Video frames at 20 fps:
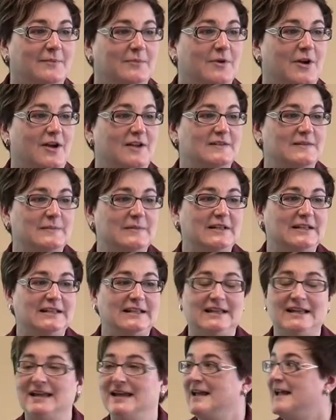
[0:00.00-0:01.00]

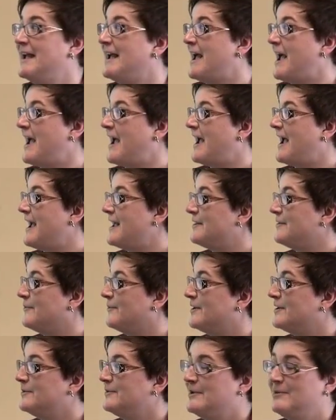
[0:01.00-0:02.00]
approximately. And
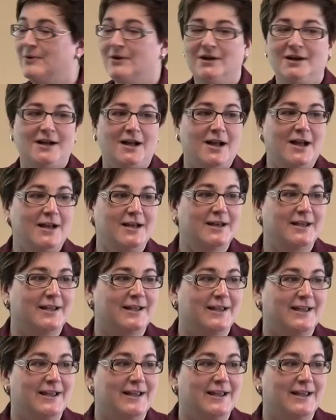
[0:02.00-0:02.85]
what do we work on?